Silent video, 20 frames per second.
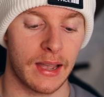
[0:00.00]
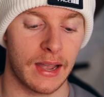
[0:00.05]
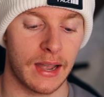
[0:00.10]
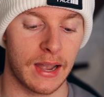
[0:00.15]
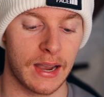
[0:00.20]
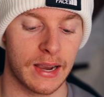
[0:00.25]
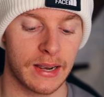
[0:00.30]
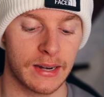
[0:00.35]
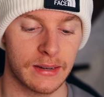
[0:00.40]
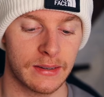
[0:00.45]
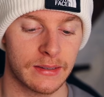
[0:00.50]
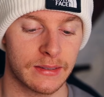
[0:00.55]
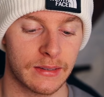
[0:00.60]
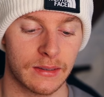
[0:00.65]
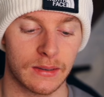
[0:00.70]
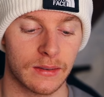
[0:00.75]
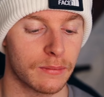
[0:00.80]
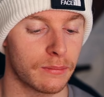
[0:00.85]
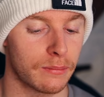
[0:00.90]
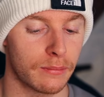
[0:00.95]
And
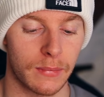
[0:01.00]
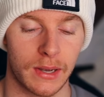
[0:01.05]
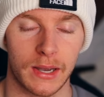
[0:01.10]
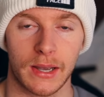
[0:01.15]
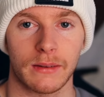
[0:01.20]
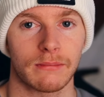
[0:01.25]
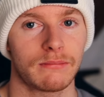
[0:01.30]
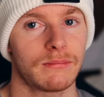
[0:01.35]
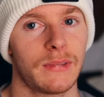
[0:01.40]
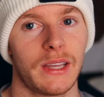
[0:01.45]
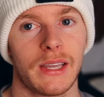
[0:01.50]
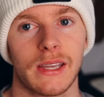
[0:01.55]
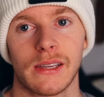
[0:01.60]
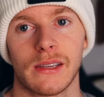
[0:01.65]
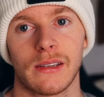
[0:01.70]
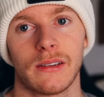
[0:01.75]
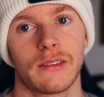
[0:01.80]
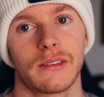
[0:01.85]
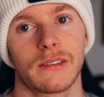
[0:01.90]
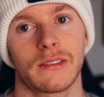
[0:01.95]
man, it
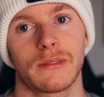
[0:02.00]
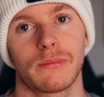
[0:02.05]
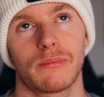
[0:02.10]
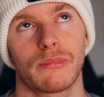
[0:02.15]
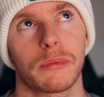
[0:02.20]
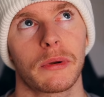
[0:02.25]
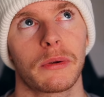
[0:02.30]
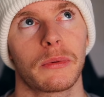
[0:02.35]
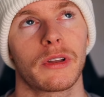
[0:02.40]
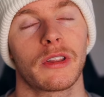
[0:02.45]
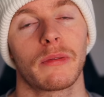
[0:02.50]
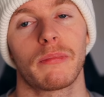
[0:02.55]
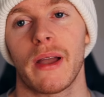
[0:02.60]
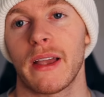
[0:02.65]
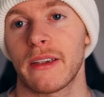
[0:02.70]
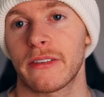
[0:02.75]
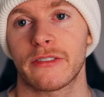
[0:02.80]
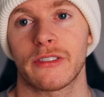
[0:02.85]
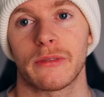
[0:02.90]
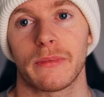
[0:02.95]
is probably one of the
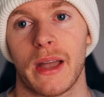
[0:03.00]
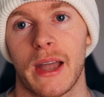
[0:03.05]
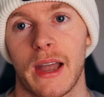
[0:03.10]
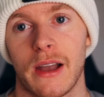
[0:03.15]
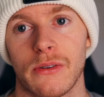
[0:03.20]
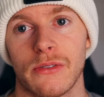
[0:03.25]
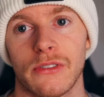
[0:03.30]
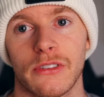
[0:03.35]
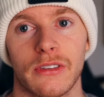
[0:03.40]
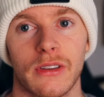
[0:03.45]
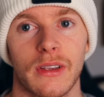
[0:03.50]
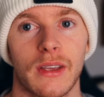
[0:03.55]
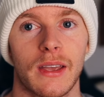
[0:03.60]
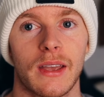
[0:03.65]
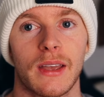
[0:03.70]
best from the house.